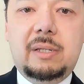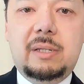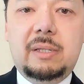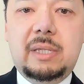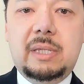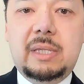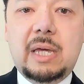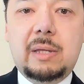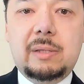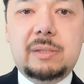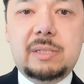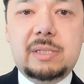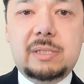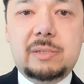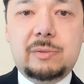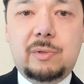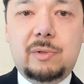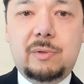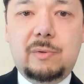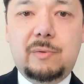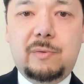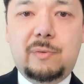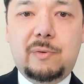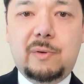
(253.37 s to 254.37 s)
that
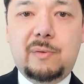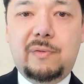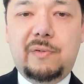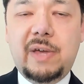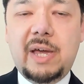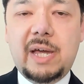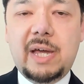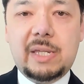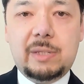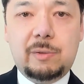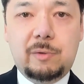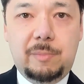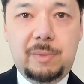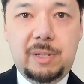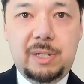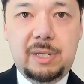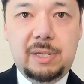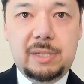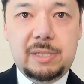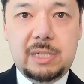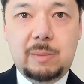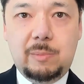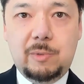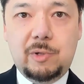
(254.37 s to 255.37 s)
sort of effect would
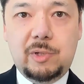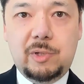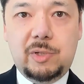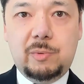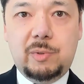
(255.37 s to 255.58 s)
be similar